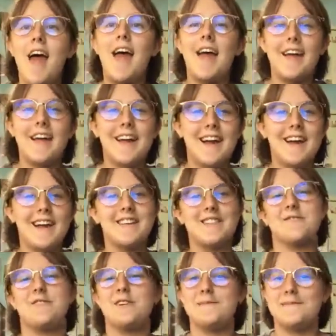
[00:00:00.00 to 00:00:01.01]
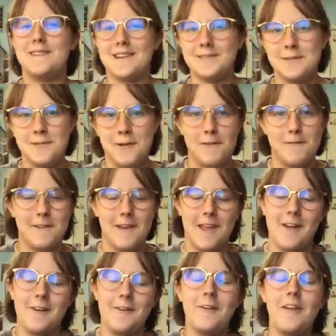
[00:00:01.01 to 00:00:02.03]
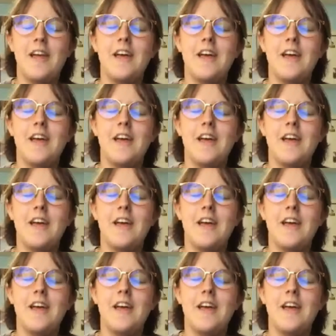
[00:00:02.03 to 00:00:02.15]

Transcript: Hey guys, welcome back to another video.